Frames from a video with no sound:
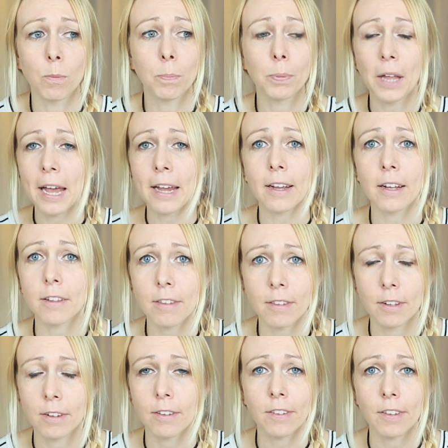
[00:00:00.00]
blankets
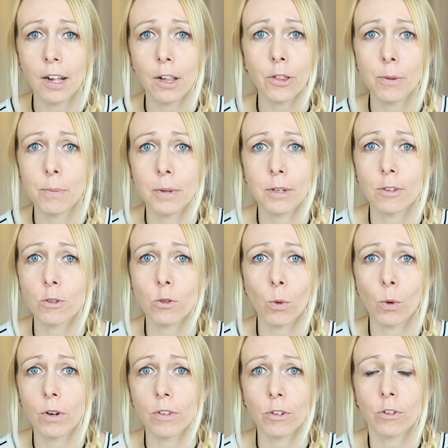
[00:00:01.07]
and sell them in
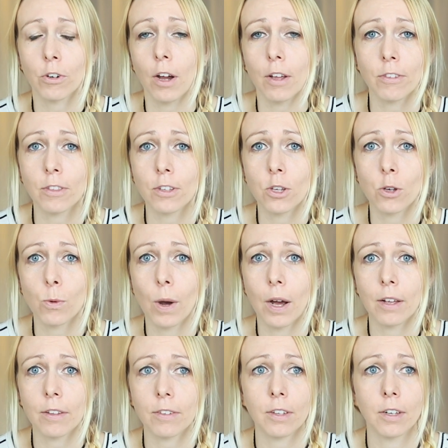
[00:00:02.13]
stores across the
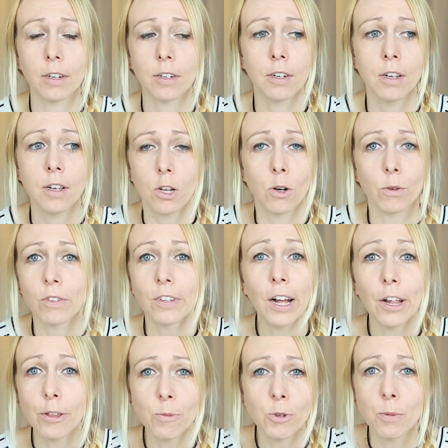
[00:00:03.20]
US and,
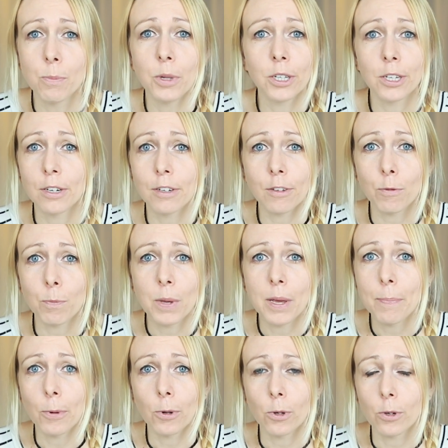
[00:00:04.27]
sell them to millions of
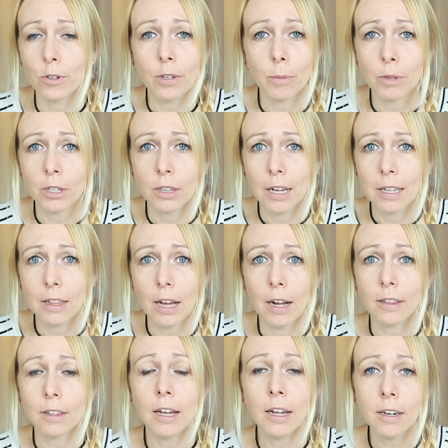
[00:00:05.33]
people or something like
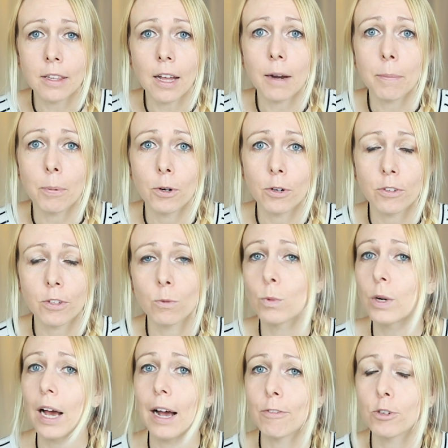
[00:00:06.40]
that. Then that person
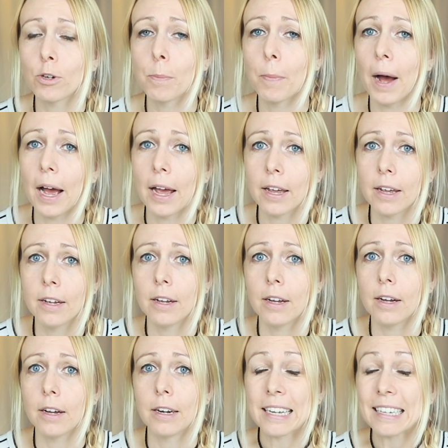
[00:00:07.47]
would have to buy
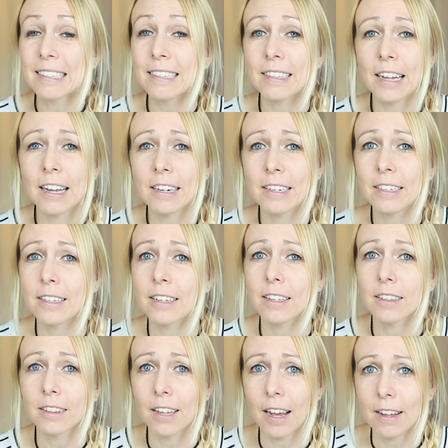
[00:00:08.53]
an extended
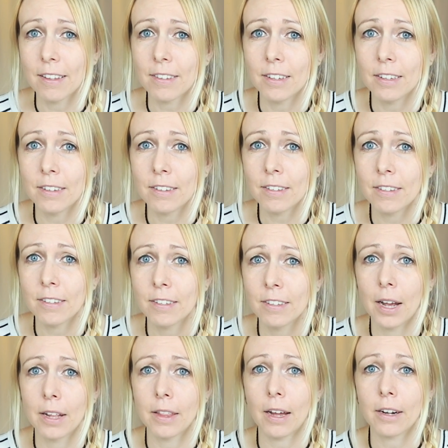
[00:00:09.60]
license,
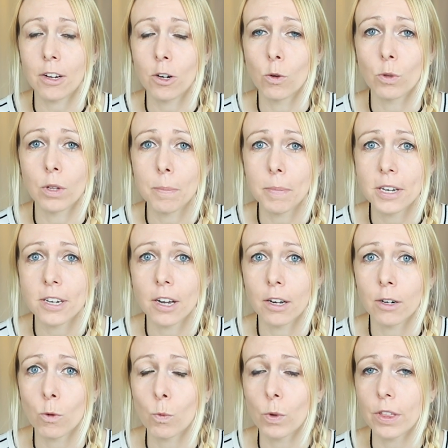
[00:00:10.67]
and that can only be
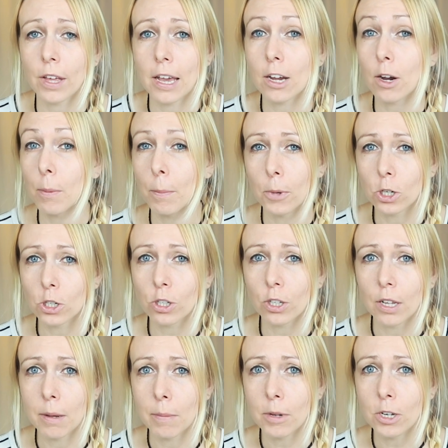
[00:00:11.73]
done with a commercial
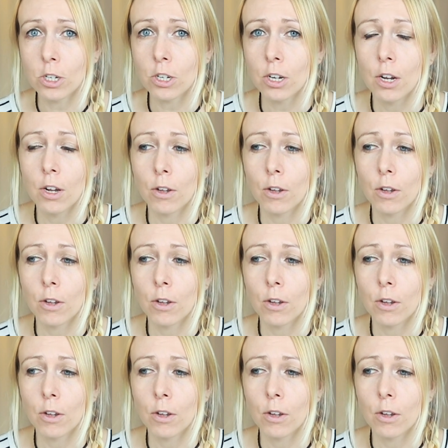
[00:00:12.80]
image.